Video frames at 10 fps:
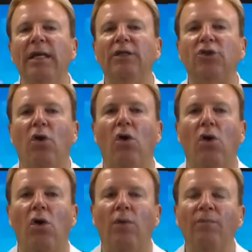is
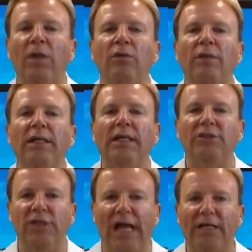all
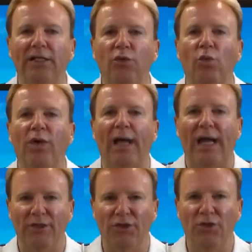exactly what
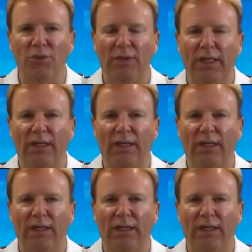I do.